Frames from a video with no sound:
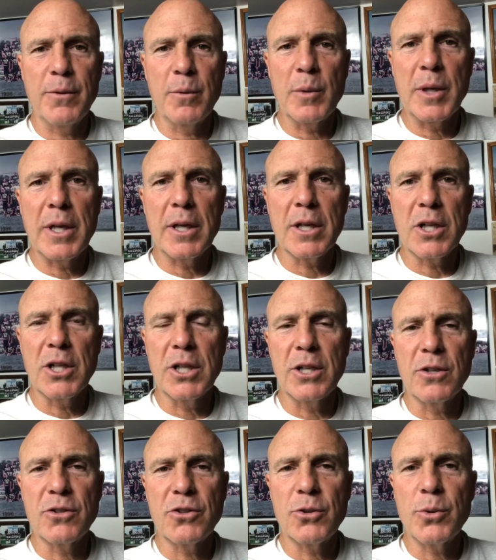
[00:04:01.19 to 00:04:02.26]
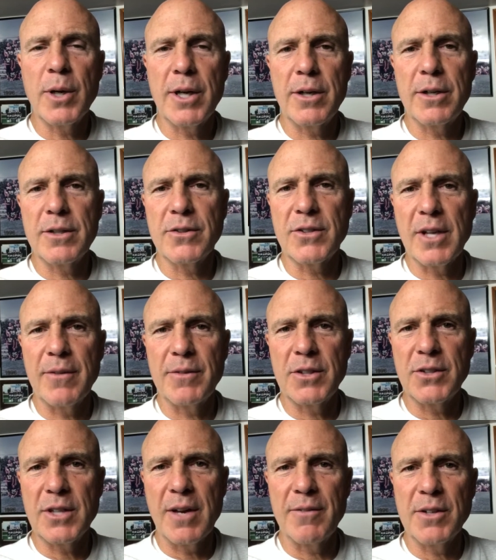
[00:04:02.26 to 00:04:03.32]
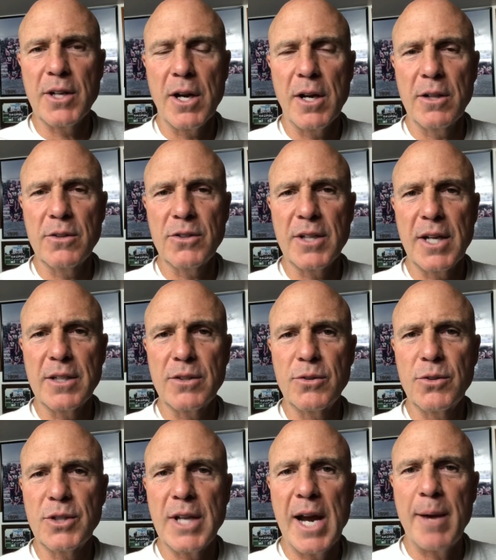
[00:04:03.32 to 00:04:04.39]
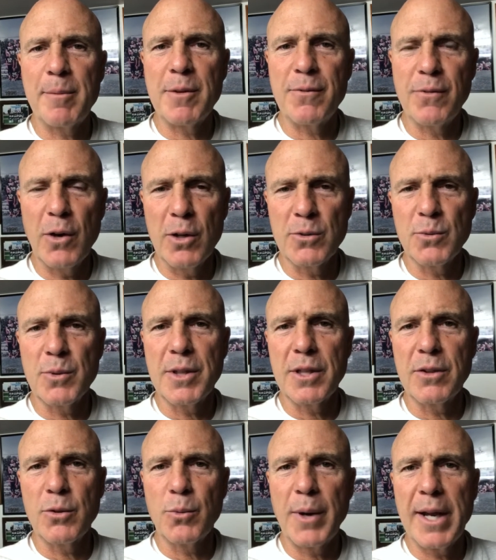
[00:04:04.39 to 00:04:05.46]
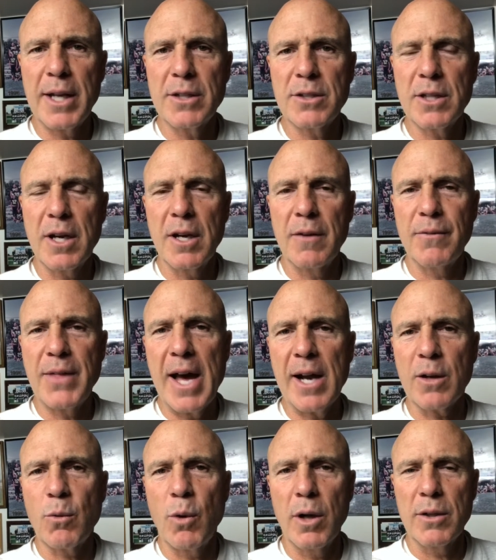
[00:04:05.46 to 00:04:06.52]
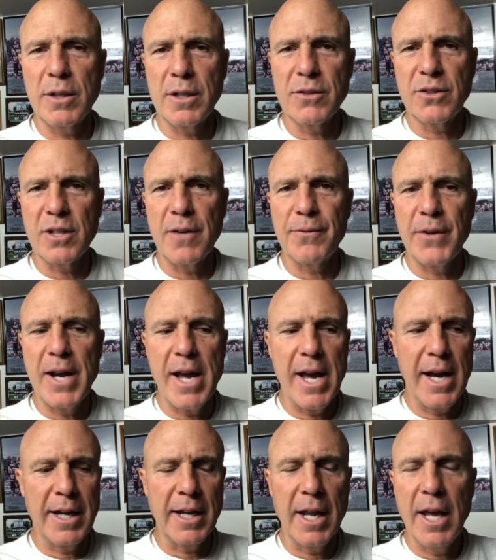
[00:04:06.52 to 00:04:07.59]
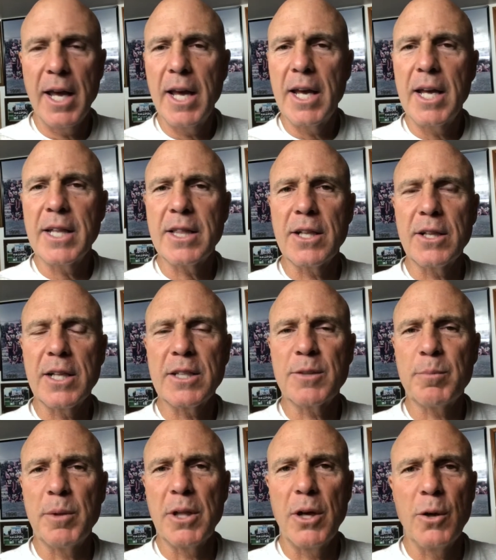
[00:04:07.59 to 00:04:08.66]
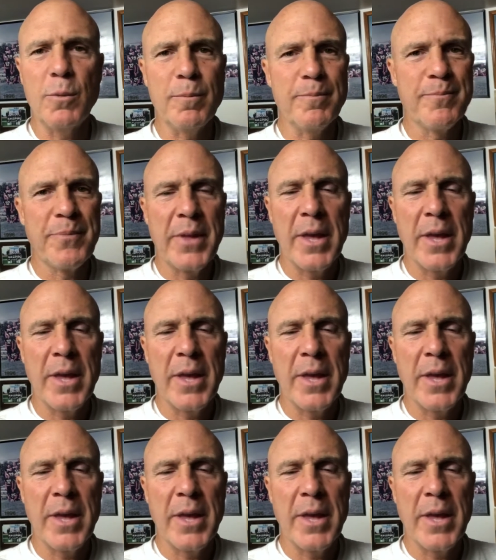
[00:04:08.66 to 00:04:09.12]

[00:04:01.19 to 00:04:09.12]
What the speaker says: We cleared $277, not too shabby, falls within the range of that quality of stuff I had. Hit the links below.